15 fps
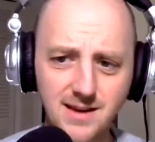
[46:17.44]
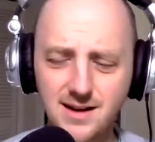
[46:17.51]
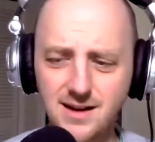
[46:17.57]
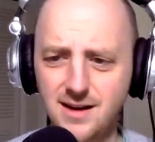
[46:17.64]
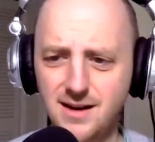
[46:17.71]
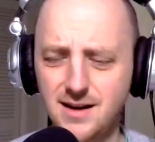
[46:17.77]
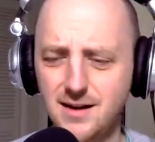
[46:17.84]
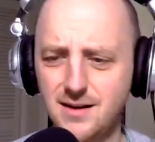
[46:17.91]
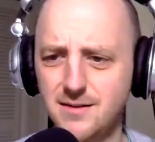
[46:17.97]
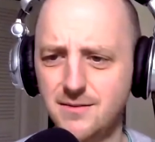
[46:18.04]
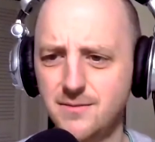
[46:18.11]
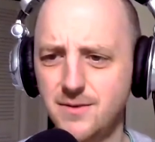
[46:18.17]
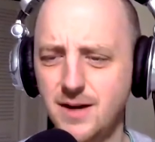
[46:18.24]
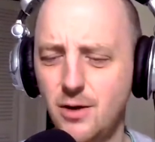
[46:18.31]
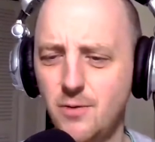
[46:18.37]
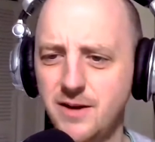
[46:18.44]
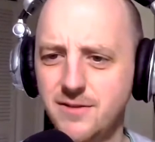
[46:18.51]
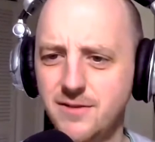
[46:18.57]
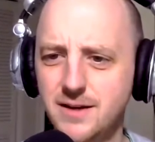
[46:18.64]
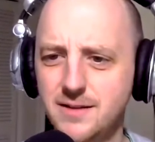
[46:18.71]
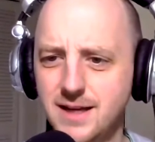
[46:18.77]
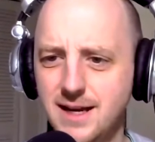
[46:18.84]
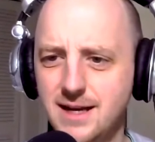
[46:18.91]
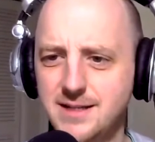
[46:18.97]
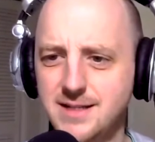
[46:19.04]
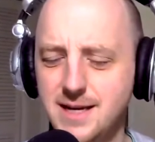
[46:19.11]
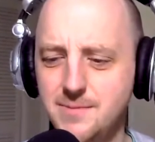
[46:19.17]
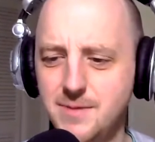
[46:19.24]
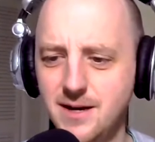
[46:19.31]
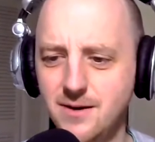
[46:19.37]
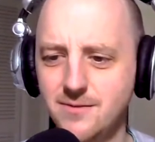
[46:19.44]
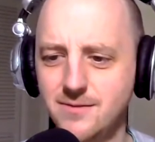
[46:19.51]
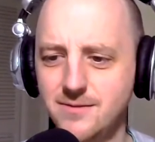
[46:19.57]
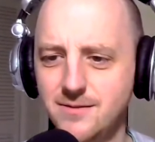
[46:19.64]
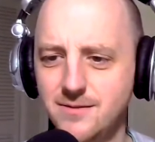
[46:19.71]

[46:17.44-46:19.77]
am I forgetting the guy's name now?